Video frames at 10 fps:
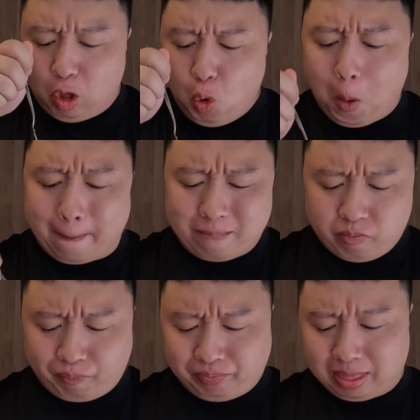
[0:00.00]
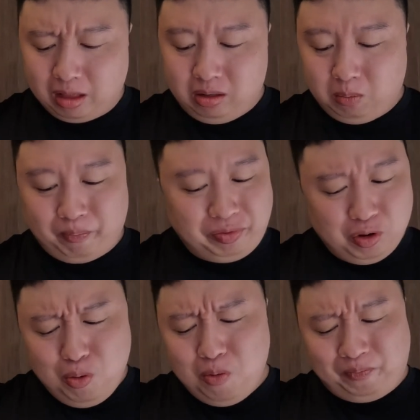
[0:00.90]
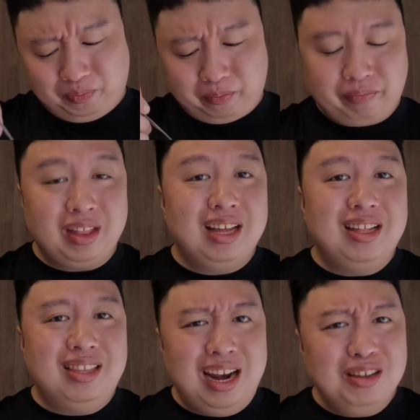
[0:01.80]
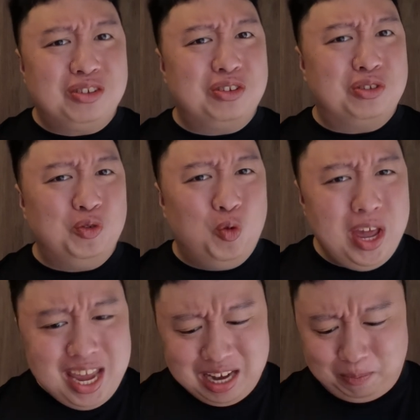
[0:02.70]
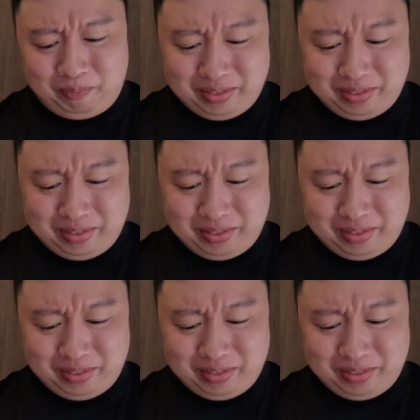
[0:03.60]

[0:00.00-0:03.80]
Oh, ooh, that is sweet.